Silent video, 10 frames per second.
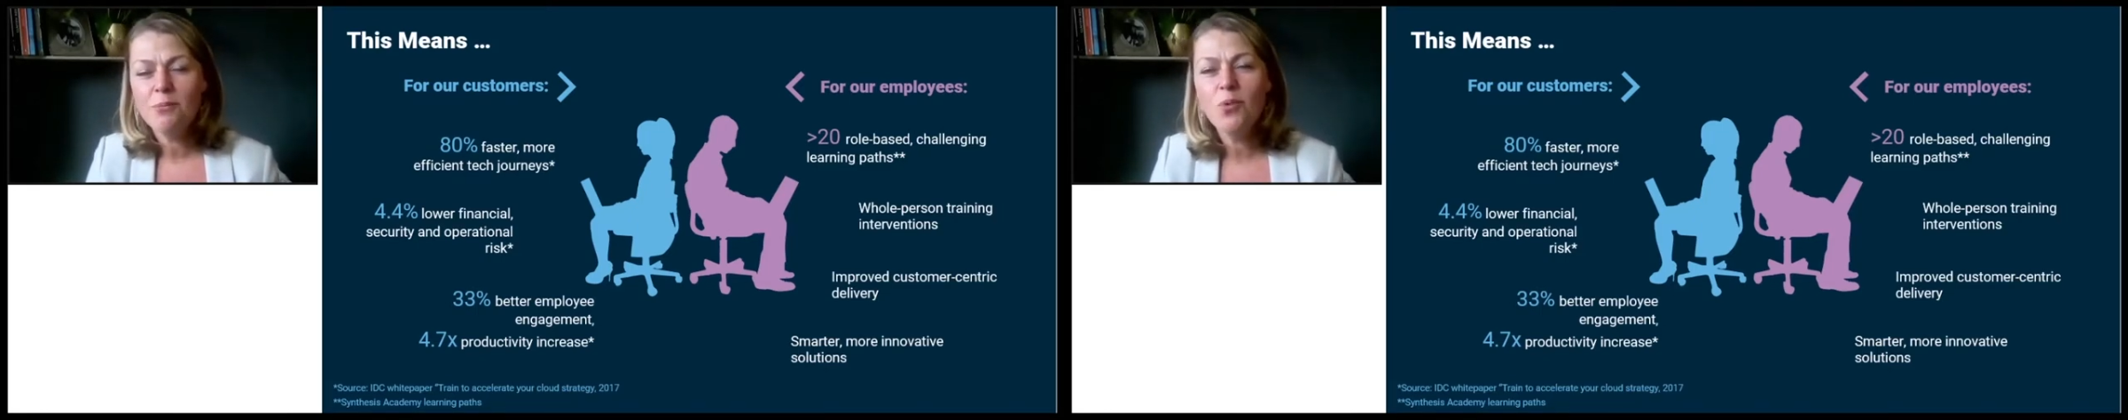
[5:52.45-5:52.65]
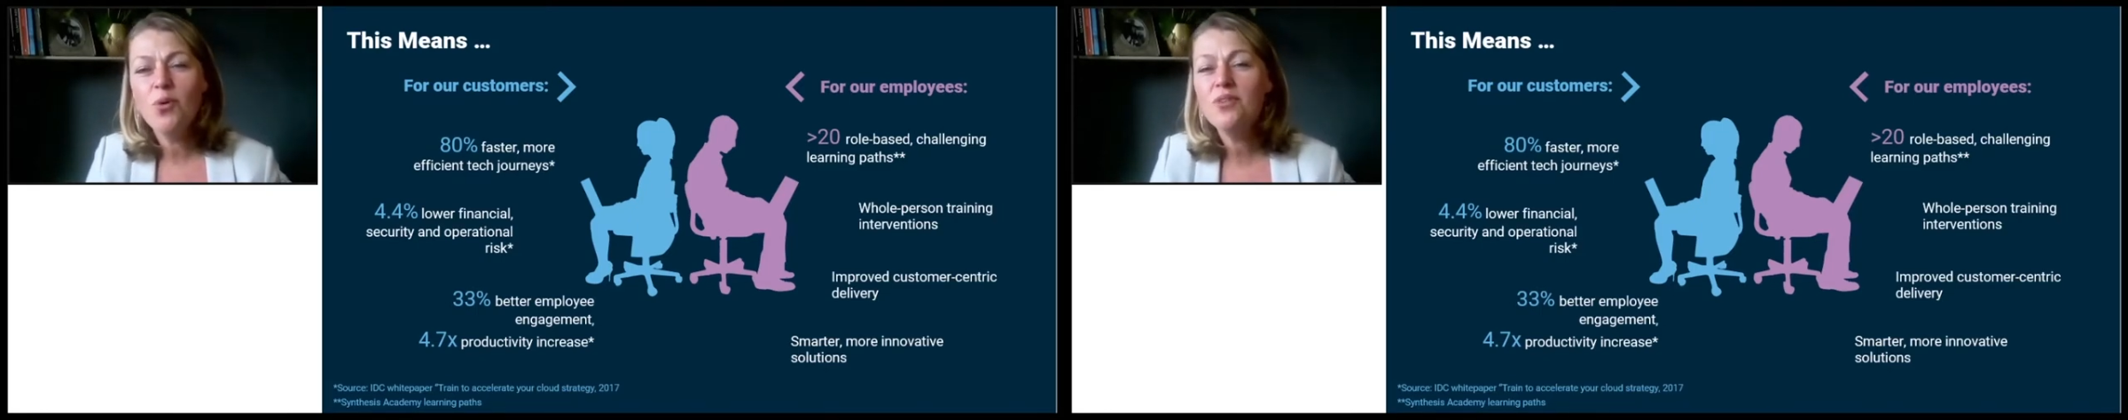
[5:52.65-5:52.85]

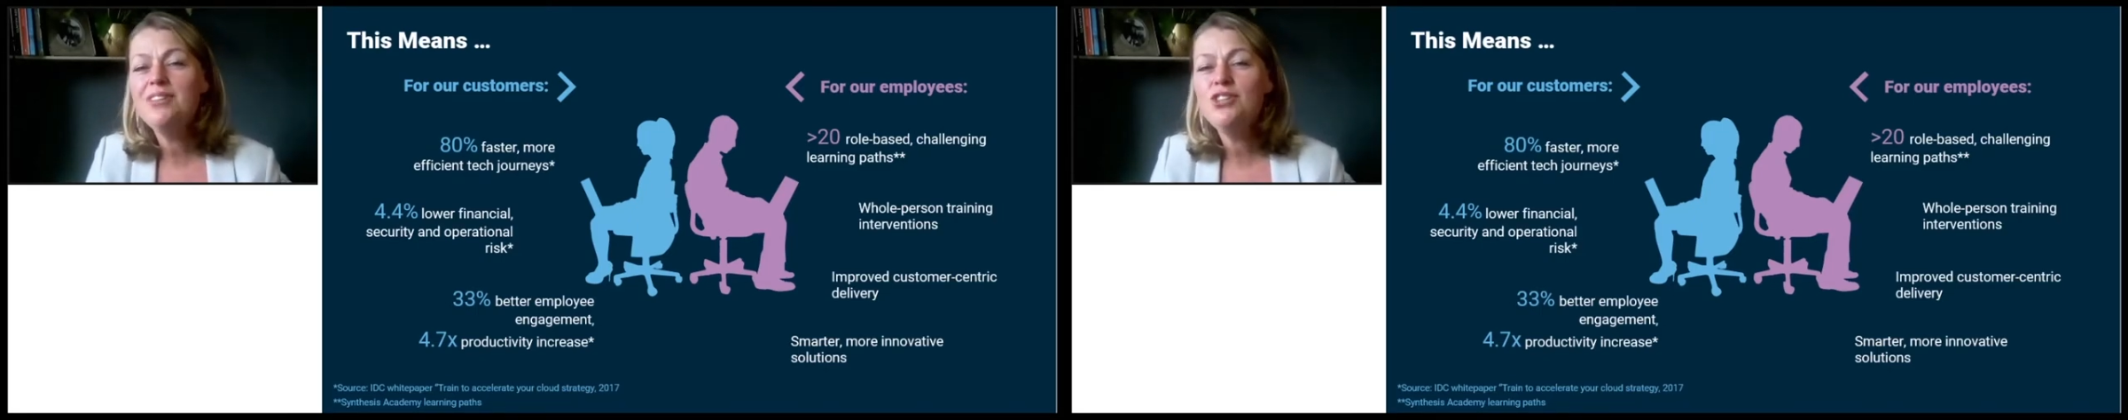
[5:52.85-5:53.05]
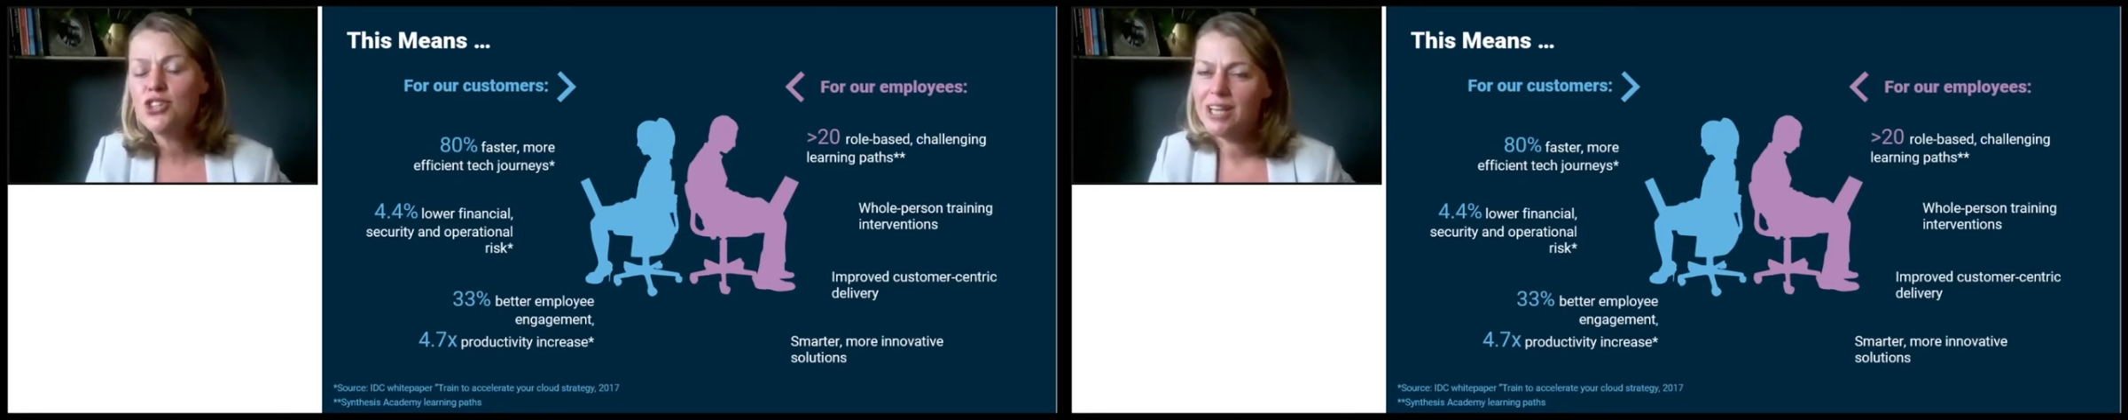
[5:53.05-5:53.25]
more
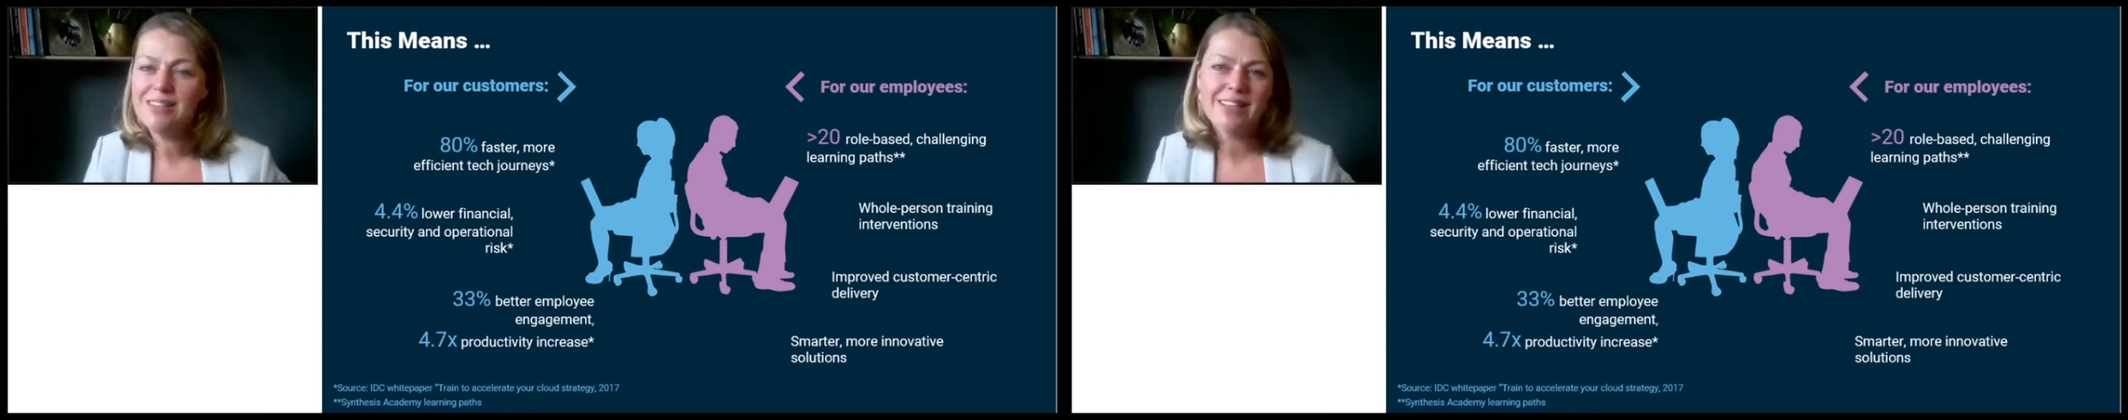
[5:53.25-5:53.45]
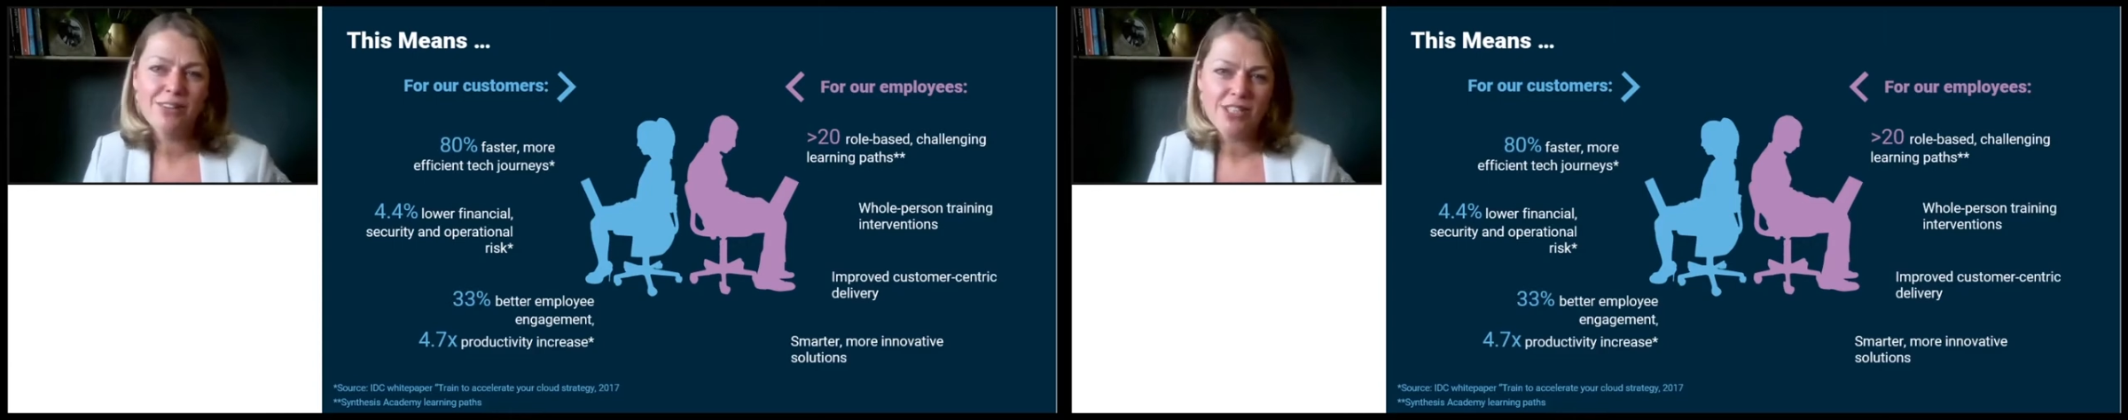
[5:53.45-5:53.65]
than
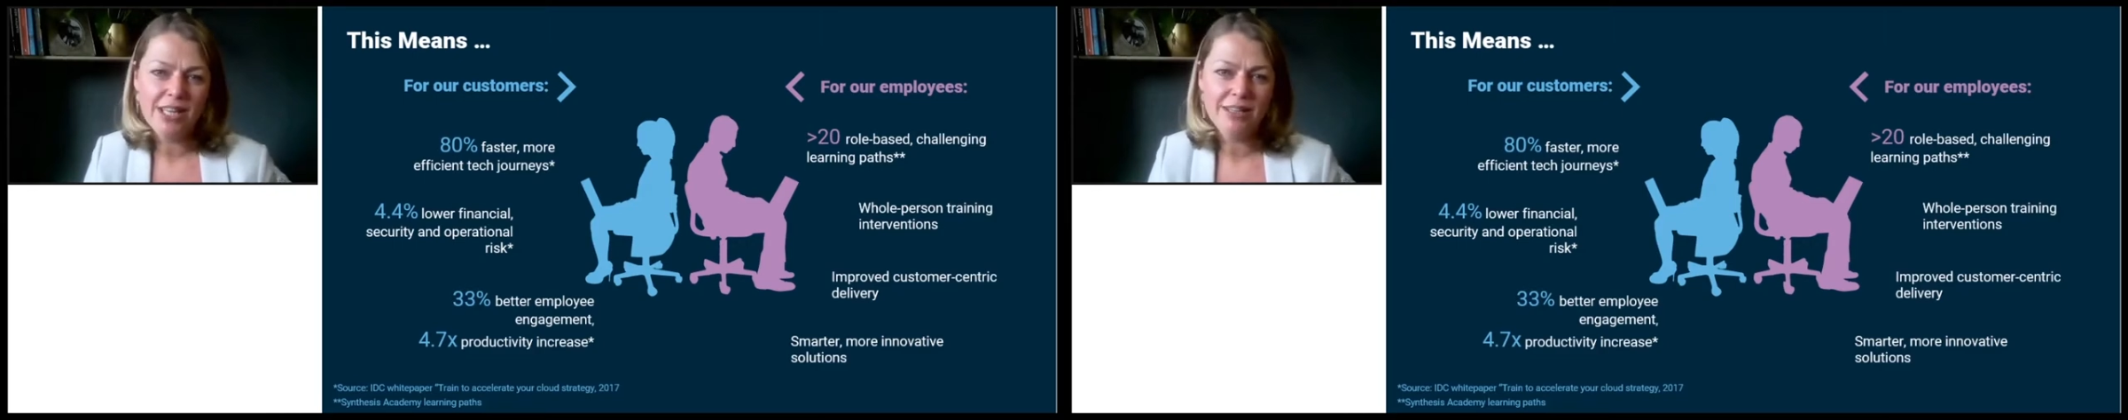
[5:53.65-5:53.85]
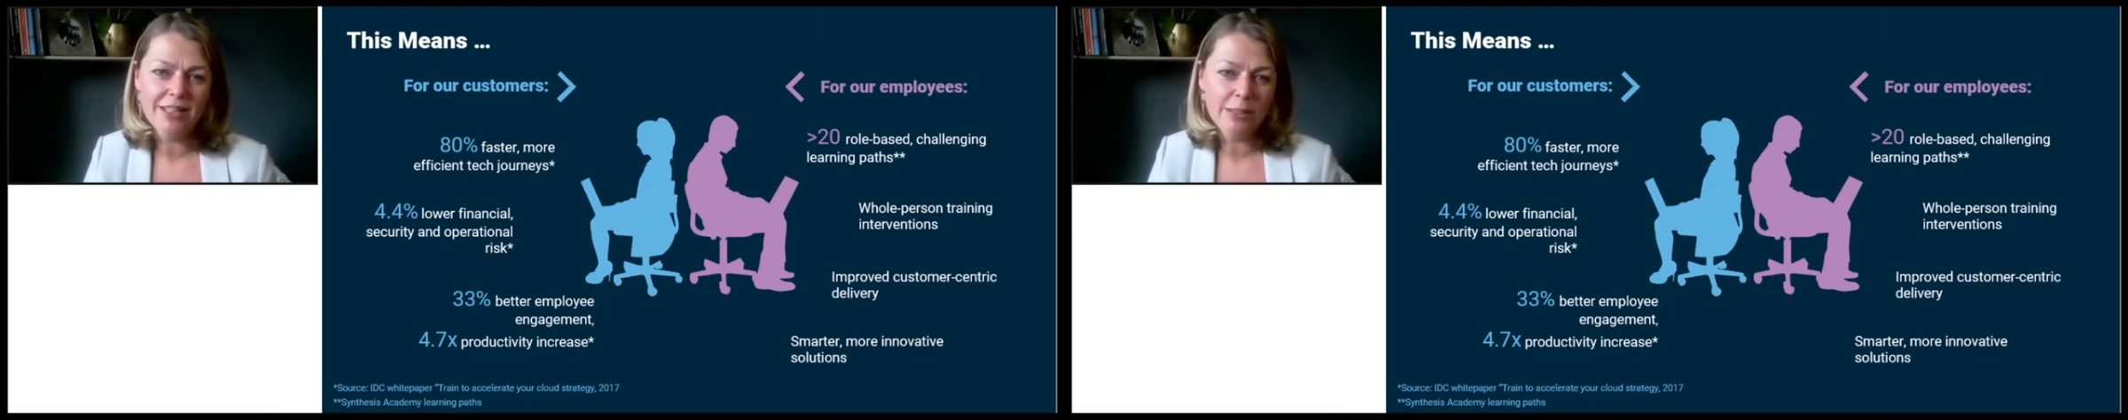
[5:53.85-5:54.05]
just our
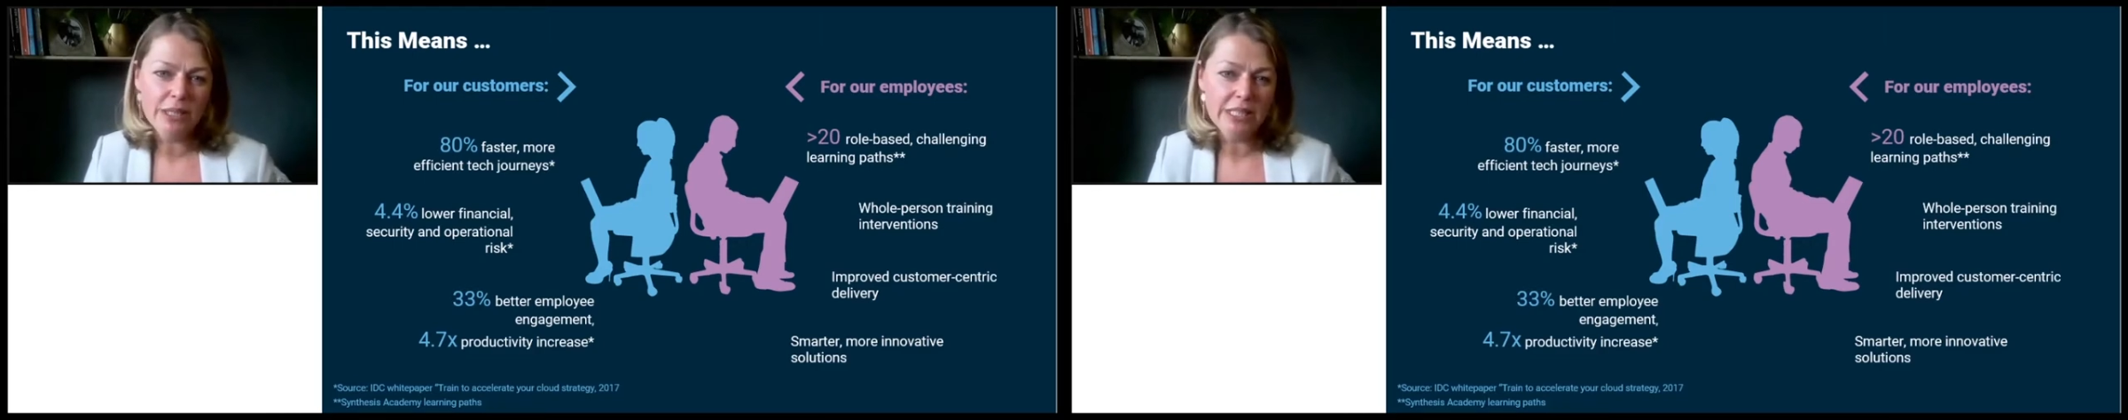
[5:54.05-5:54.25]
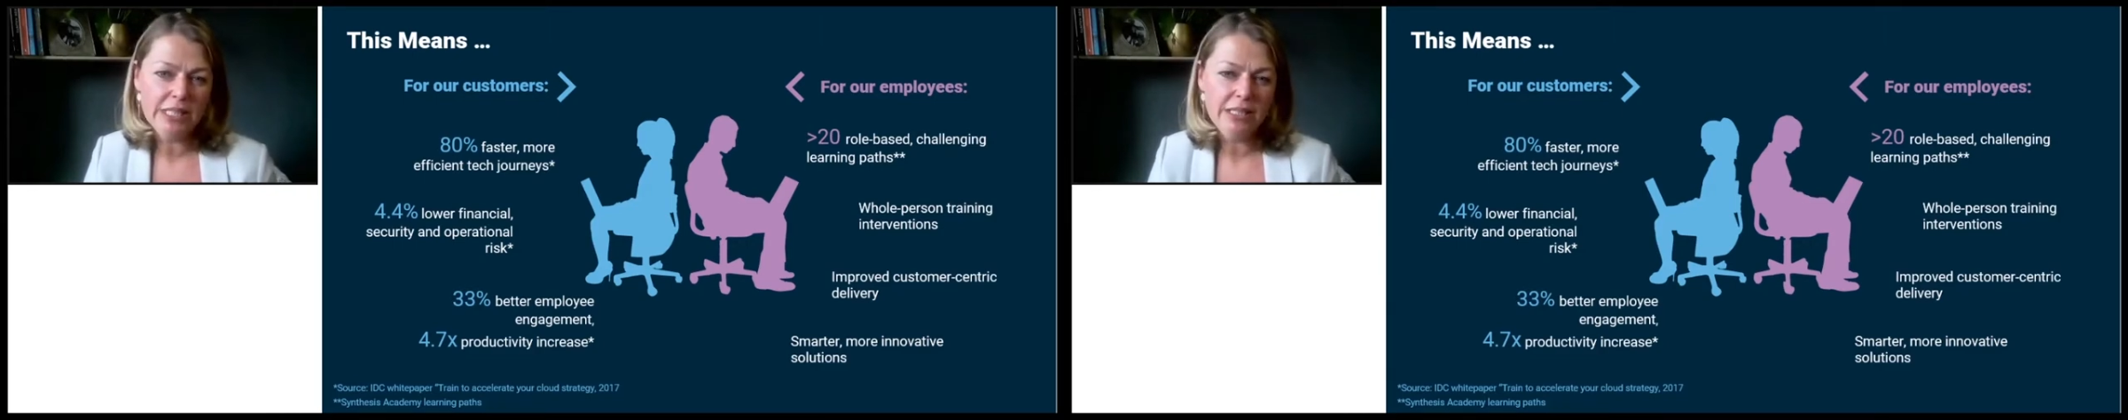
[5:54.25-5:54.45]
technical
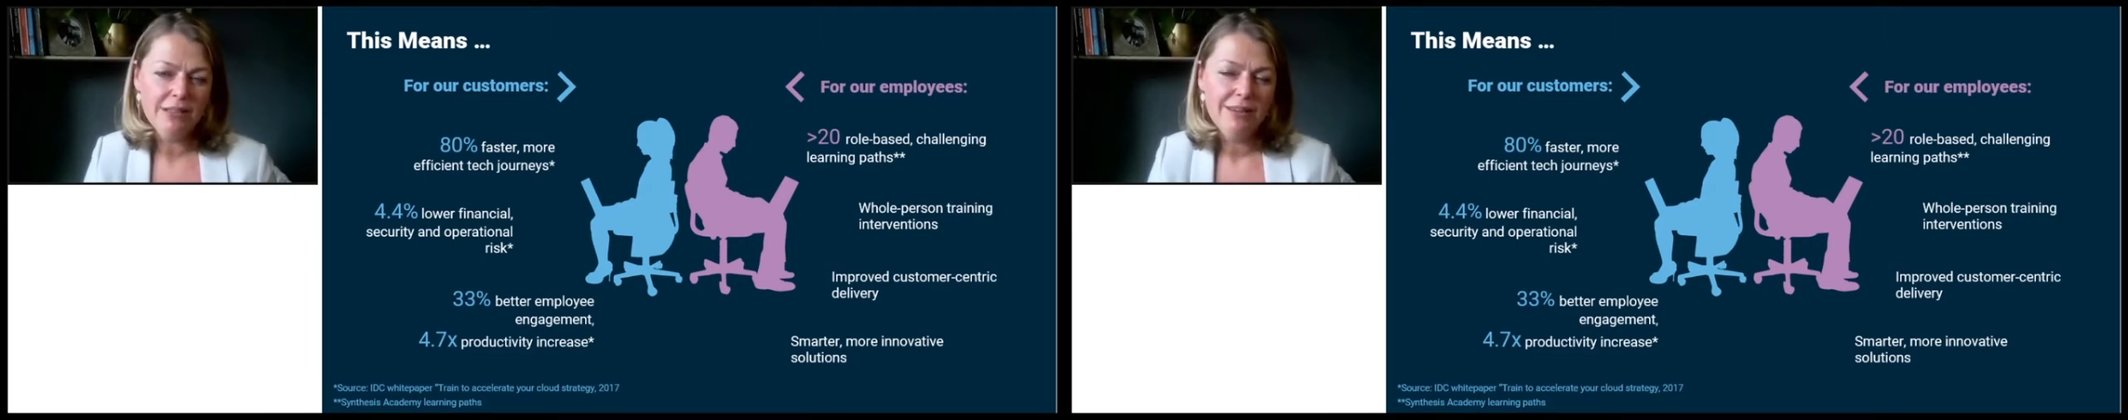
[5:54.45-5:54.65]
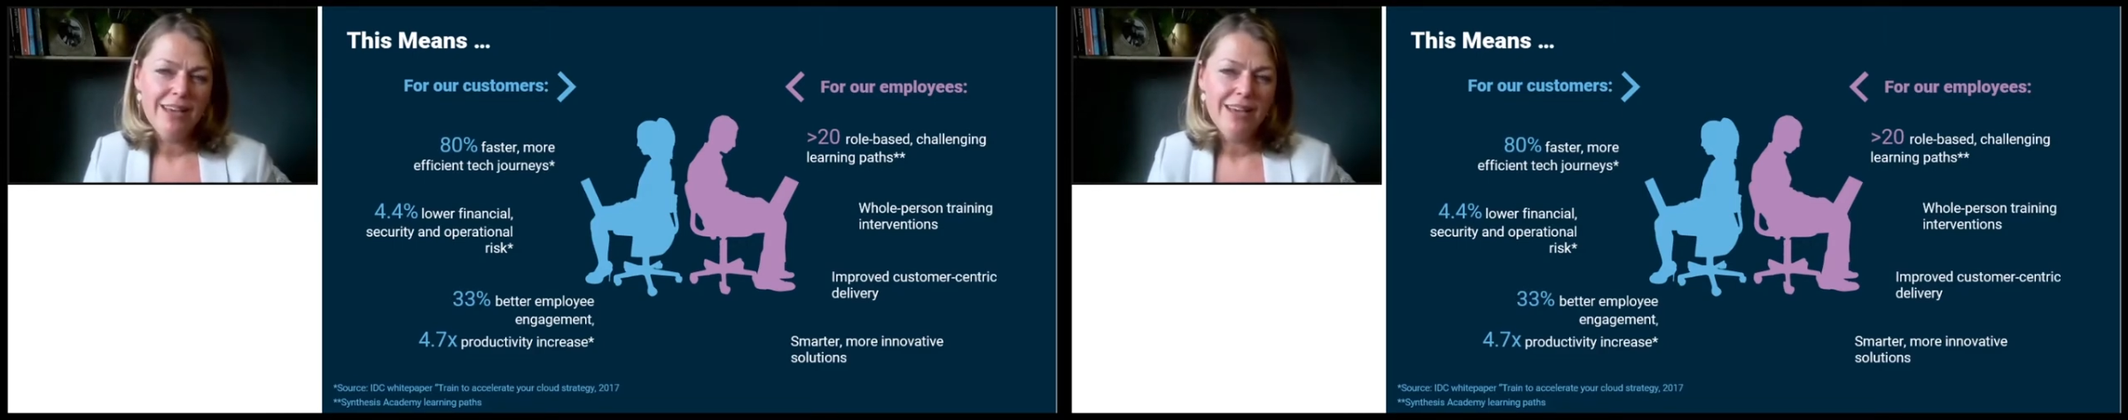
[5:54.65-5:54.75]
ability,